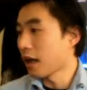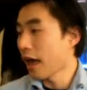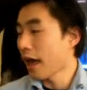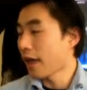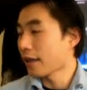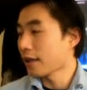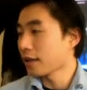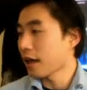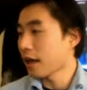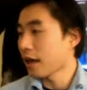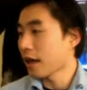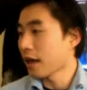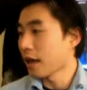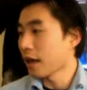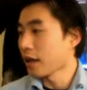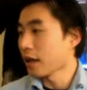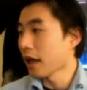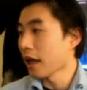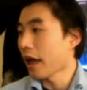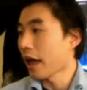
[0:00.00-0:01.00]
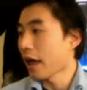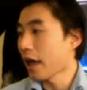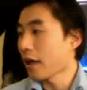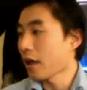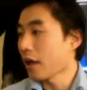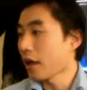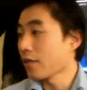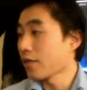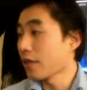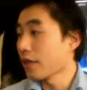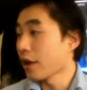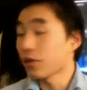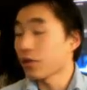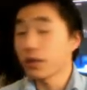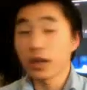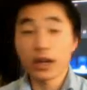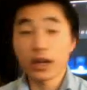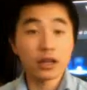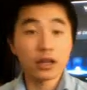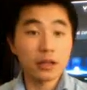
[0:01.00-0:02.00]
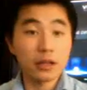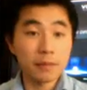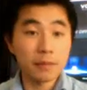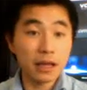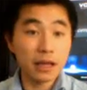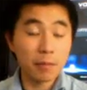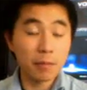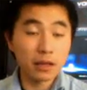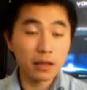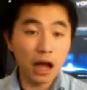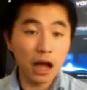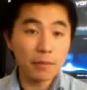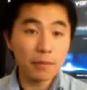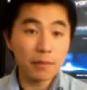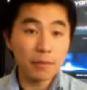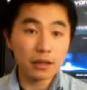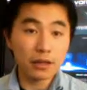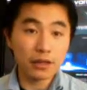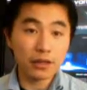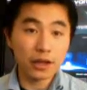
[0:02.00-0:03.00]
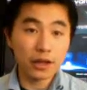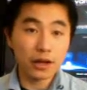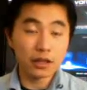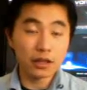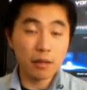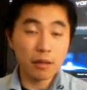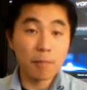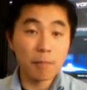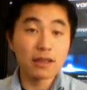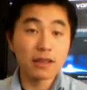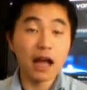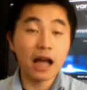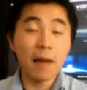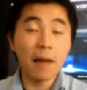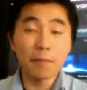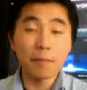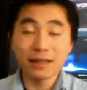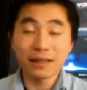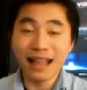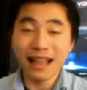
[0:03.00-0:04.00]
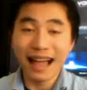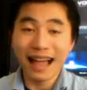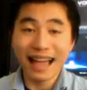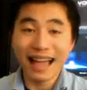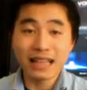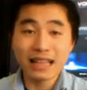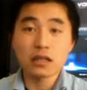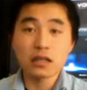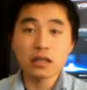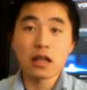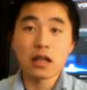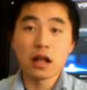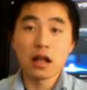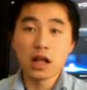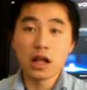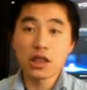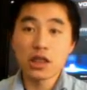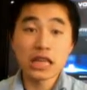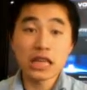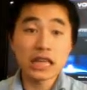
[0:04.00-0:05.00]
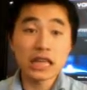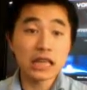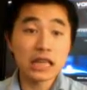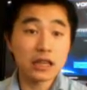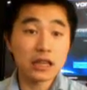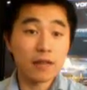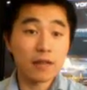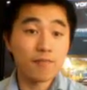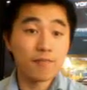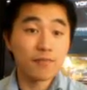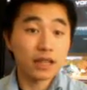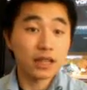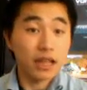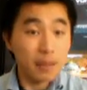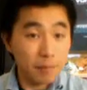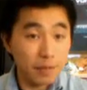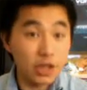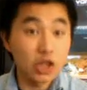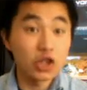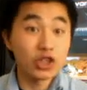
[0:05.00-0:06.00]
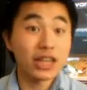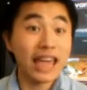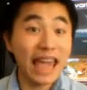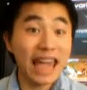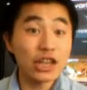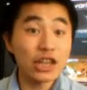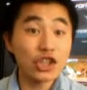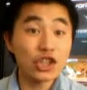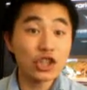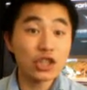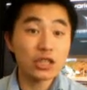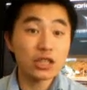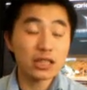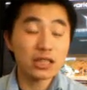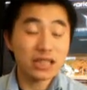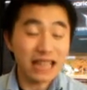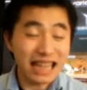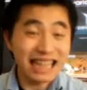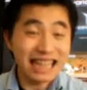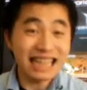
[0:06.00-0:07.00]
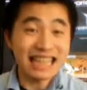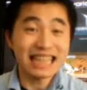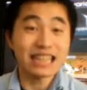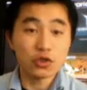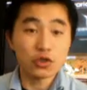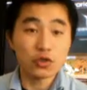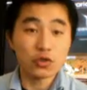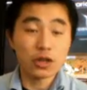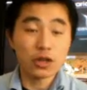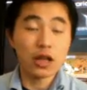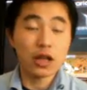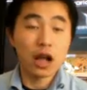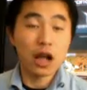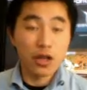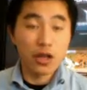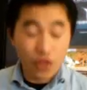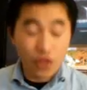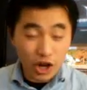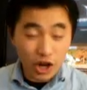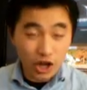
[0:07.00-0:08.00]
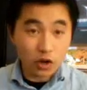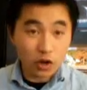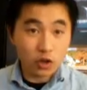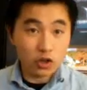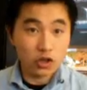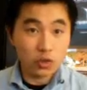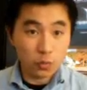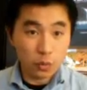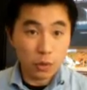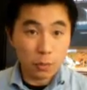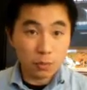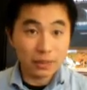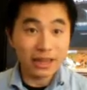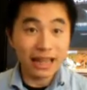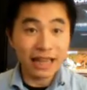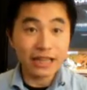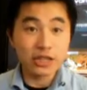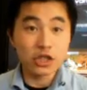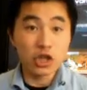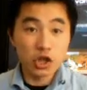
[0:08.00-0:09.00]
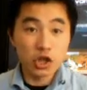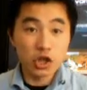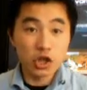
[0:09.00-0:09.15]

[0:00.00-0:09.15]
and and they're gonna be a monopoly. They're gonna monopolize the communications industry. They're going to replace